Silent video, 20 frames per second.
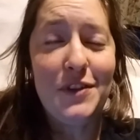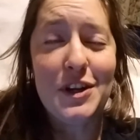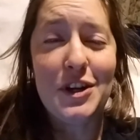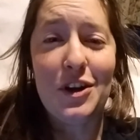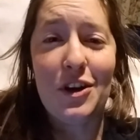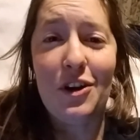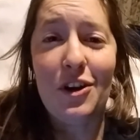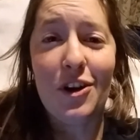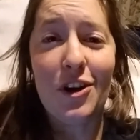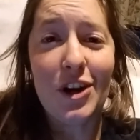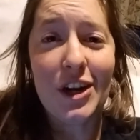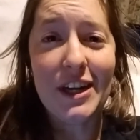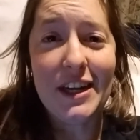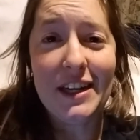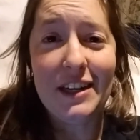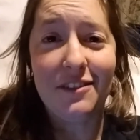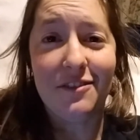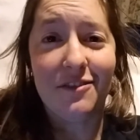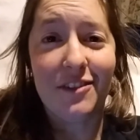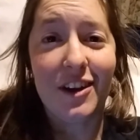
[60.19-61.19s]
and
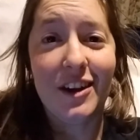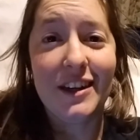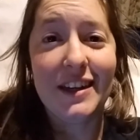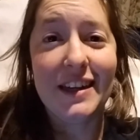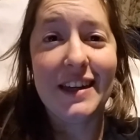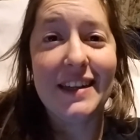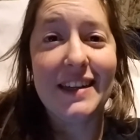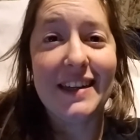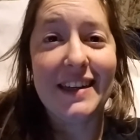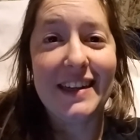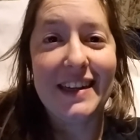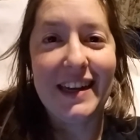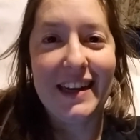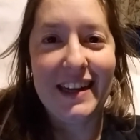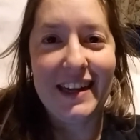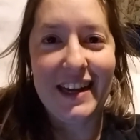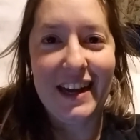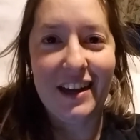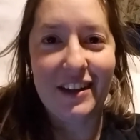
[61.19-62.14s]
hardy and rugged and getting